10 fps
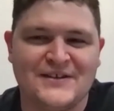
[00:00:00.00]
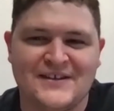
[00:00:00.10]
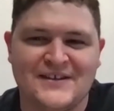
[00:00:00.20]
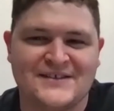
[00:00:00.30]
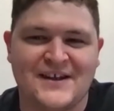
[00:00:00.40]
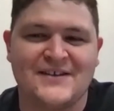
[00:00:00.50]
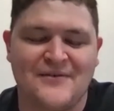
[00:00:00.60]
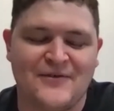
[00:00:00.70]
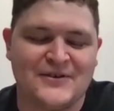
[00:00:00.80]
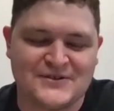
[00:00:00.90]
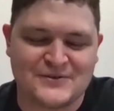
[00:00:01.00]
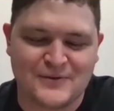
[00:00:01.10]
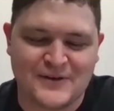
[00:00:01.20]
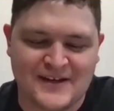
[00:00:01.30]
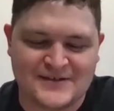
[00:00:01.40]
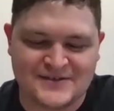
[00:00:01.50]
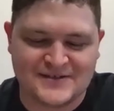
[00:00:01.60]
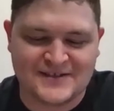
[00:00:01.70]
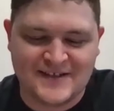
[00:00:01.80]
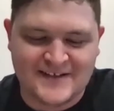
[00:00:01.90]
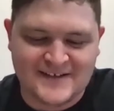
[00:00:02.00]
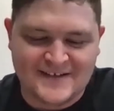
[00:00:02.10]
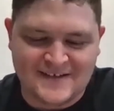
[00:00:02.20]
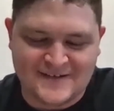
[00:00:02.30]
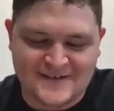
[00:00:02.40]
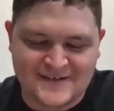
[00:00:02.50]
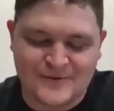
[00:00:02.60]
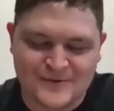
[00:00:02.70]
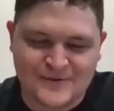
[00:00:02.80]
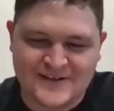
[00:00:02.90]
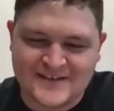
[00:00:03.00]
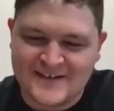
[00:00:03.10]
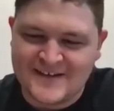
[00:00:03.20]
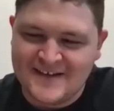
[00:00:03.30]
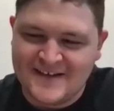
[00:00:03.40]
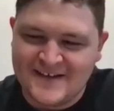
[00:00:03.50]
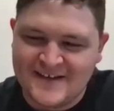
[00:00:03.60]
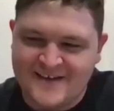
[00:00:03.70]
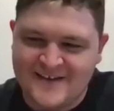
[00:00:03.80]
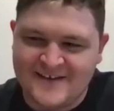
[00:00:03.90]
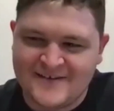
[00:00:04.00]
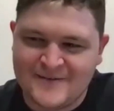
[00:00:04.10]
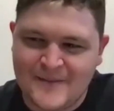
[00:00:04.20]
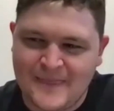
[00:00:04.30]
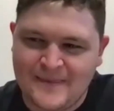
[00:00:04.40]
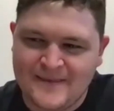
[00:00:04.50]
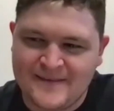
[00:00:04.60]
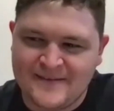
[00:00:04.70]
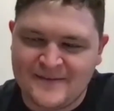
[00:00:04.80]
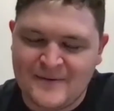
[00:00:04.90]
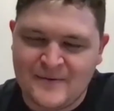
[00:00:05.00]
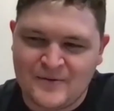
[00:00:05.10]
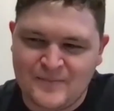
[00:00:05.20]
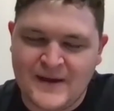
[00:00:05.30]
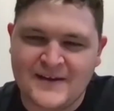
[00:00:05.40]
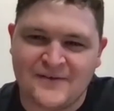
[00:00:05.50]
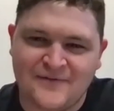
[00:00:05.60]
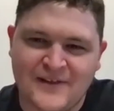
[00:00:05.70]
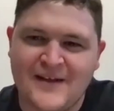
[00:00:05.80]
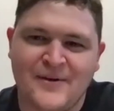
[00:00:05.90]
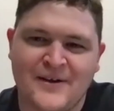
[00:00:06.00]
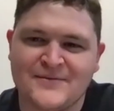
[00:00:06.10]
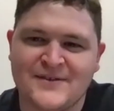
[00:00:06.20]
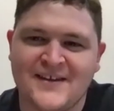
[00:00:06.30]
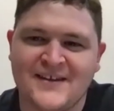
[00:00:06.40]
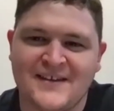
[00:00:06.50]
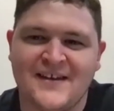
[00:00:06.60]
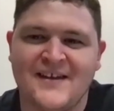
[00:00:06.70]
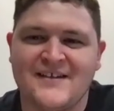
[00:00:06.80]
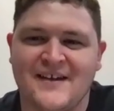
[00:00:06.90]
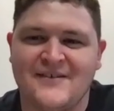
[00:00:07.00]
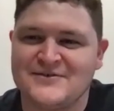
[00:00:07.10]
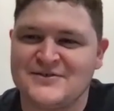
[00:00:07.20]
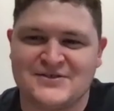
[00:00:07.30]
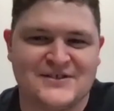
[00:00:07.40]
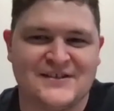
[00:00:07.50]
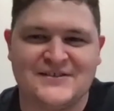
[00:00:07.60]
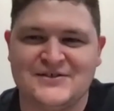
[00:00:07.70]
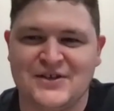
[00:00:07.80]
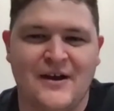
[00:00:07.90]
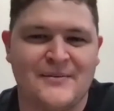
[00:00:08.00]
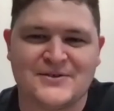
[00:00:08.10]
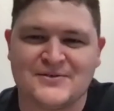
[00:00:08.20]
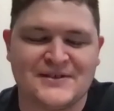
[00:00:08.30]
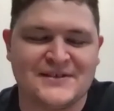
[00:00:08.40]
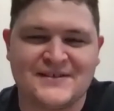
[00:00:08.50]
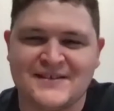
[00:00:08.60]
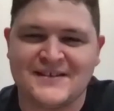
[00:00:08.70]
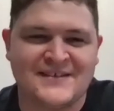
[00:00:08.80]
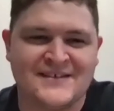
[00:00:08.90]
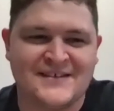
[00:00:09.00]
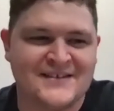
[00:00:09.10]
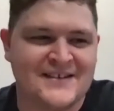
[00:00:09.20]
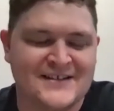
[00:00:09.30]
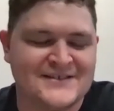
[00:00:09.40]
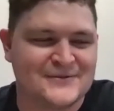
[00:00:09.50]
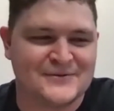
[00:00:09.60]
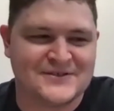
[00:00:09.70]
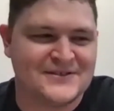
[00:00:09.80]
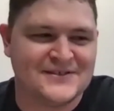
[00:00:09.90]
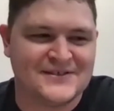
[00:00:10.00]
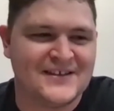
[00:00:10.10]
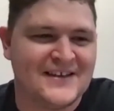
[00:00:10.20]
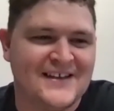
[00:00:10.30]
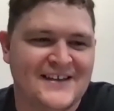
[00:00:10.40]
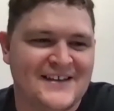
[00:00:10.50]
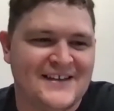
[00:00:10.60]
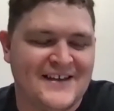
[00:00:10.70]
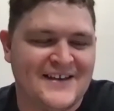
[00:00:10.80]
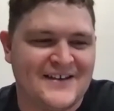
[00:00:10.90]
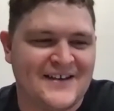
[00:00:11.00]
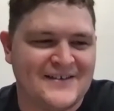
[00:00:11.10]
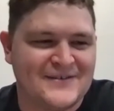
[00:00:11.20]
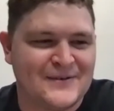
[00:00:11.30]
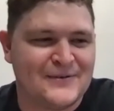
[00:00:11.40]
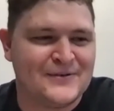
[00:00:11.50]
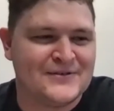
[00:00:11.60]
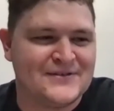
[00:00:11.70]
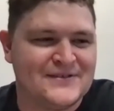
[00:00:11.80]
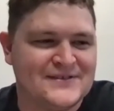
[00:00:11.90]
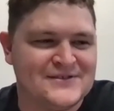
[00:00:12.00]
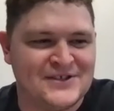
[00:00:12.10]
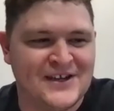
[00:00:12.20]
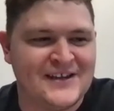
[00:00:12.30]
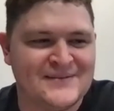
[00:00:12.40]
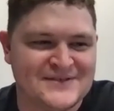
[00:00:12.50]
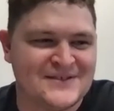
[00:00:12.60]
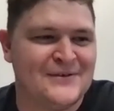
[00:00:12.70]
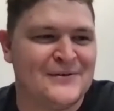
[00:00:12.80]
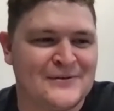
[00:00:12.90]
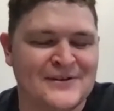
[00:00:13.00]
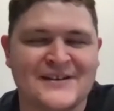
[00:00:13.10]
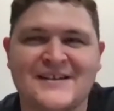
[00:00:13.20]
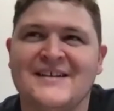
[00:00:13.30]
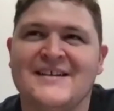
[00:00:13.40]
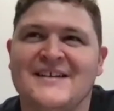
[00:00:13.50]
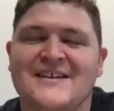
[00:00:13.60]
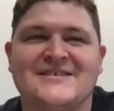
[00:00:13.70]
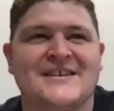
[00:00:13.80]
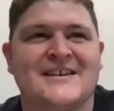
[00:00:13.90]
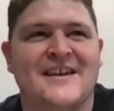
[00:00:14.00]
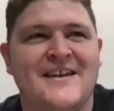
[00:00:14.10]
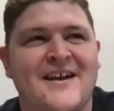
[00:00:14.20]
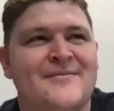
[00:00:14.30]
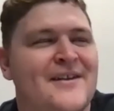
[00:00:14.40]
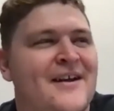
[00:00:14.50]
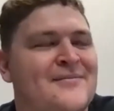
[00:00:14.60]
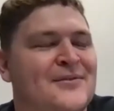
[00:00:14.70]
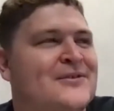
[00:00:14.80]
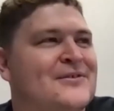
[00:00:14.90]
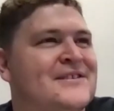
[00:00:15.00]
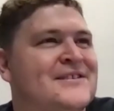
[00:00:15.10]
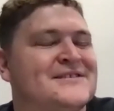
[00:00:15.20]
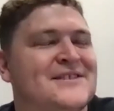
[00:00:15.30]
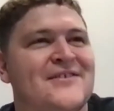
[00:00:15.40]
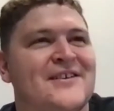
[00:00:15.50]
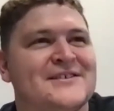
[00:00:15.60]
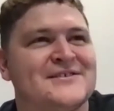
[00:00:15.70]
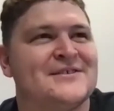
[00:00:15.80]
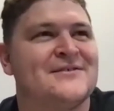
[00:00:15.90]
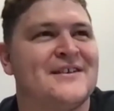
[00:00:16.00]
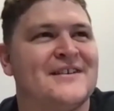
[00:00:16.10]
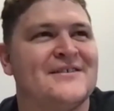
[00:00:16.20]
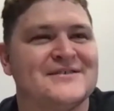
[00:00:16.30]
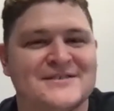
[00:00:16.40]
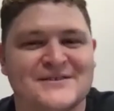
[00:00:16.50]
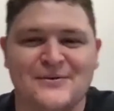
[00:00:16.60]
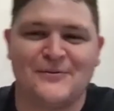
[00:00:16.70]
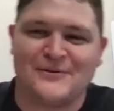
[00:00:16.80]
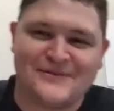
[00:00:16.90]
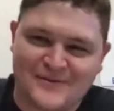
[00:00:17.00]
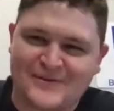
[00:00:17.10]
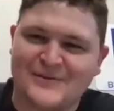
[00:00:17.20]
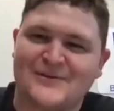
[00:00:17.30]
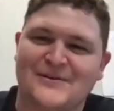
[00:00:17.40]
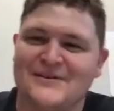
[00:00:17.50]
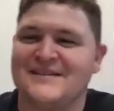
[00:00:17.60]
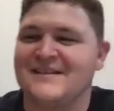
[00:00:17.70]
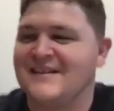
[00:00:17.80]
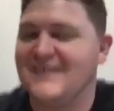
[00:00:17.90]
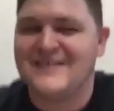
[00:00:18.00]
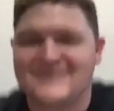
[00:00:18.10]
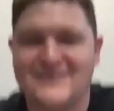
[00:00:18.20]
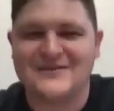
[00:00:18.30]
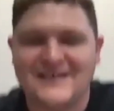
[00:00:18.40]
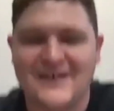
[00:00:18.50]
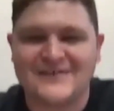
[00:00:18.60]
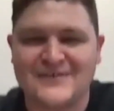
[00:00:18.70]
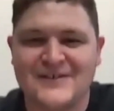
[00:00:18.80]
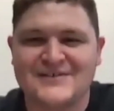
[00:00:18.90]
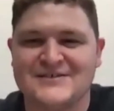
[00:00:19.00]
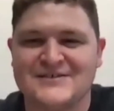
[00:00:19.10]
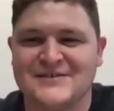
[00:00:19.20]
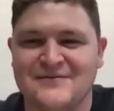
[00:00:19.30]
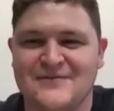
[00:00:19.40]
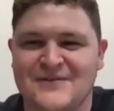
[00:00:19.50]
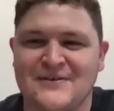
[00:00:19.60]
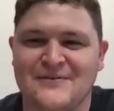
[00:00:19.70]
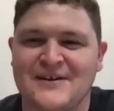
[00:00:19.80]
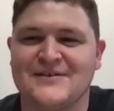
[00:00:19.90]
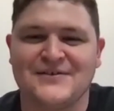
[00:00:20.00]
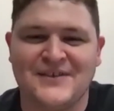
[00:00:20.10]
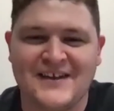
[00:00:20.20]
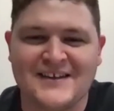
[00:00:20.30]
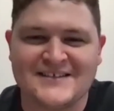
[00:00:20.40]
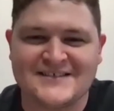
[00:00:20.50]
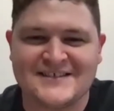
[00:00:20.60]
It's kind of a funny story, actually. I'll tell it real quick. We were painting a flat bottom tank, and I was just in geometry in high school still. And I told James, the owner, I was like, hey, I'm learning this stuff actually right now in school. We're literally doing calculations of theoretical tanks.